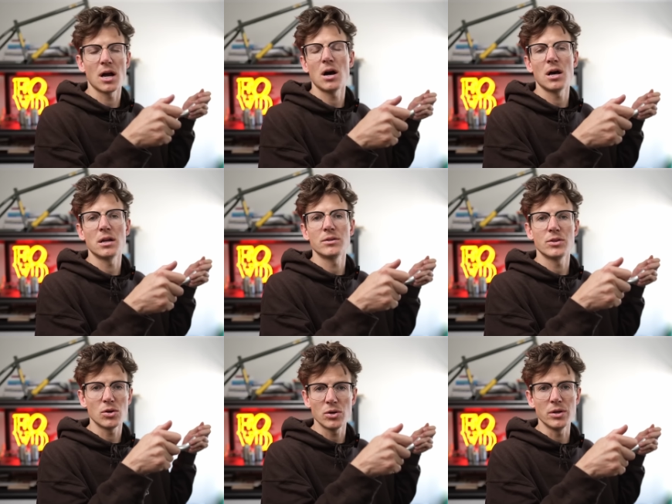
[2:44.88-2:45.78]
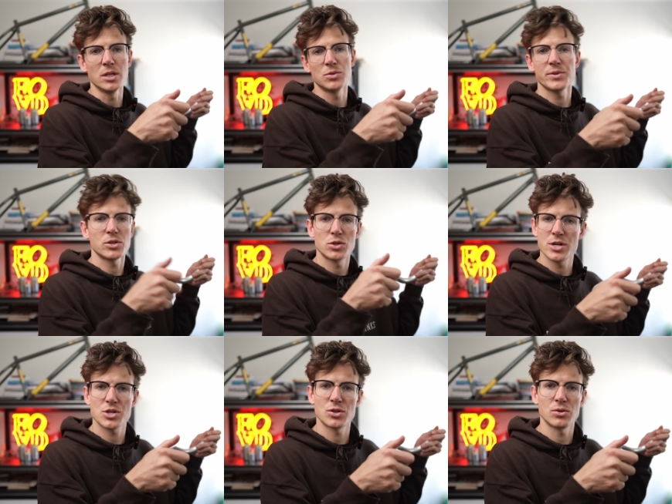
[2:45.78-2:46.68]
on the hoods with a
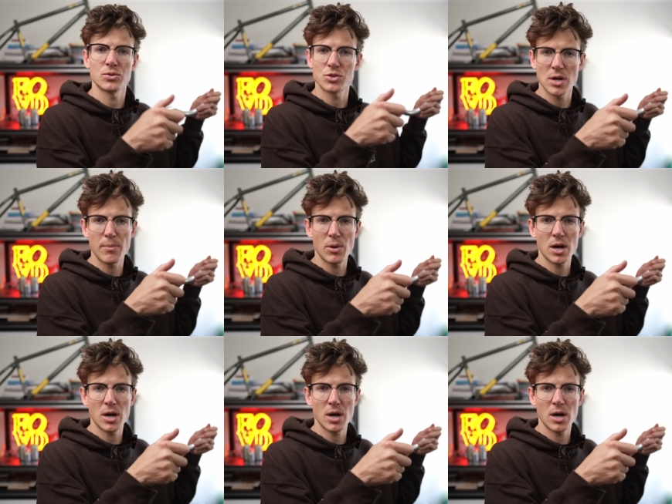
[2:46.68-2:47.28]
traditional drop